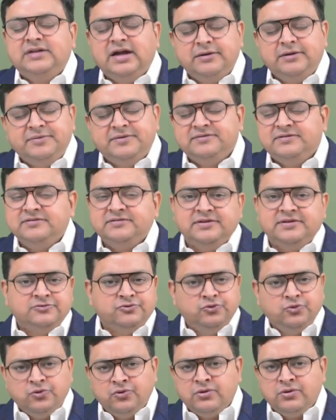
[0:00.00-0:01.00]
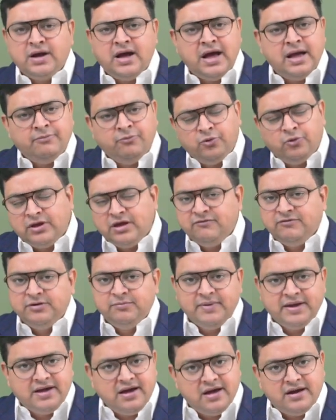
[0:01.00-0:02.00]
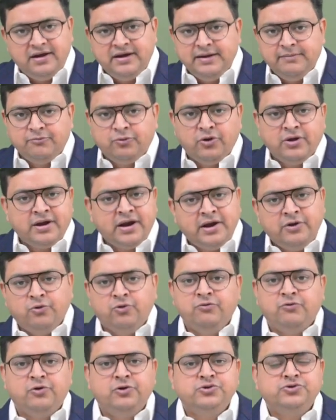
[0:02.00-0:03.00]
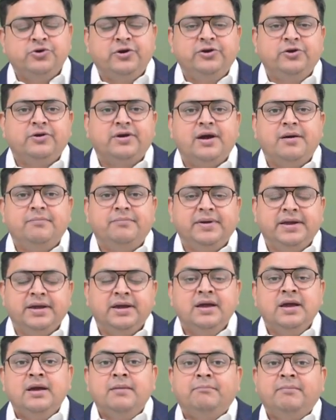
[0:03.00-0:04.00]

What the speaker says: That person says, no, I'm okay with my current employer. I don't want to join your company.